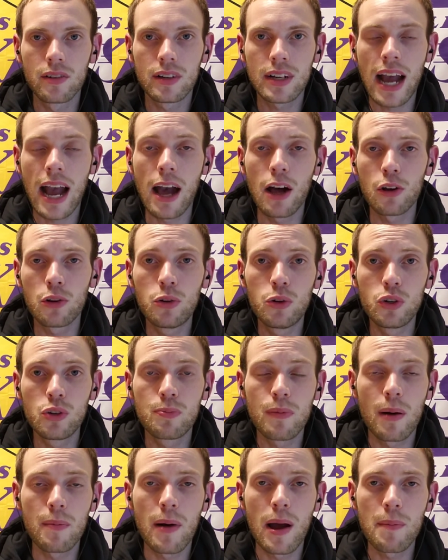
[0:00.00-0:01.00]
Kyle
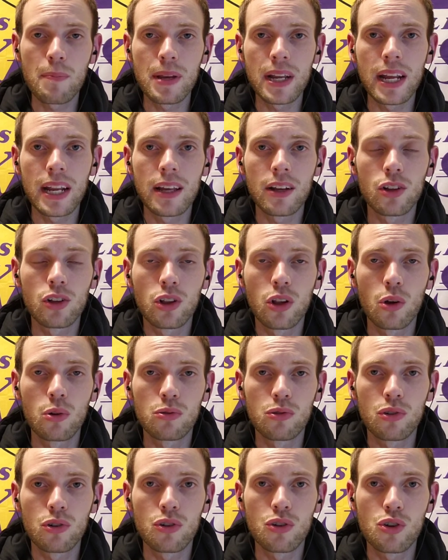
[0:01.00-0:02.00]
Kuzma might be getting
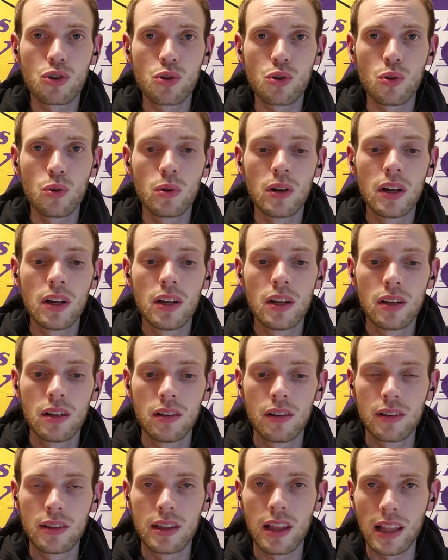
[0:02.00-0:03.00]
closer to
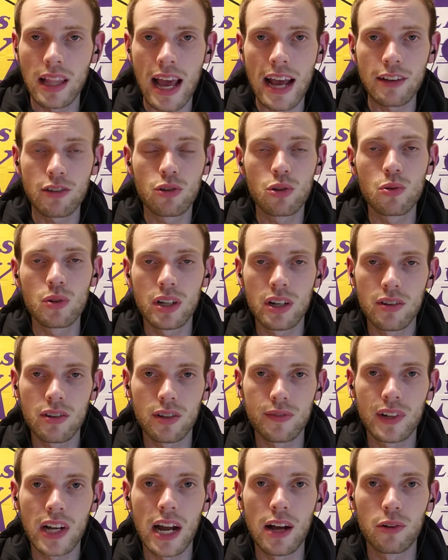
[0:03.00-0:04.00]
the last 2 years
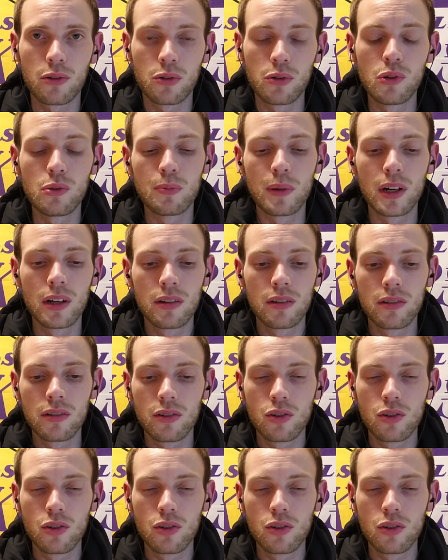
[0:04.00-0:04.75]
of Kyle Kuzma.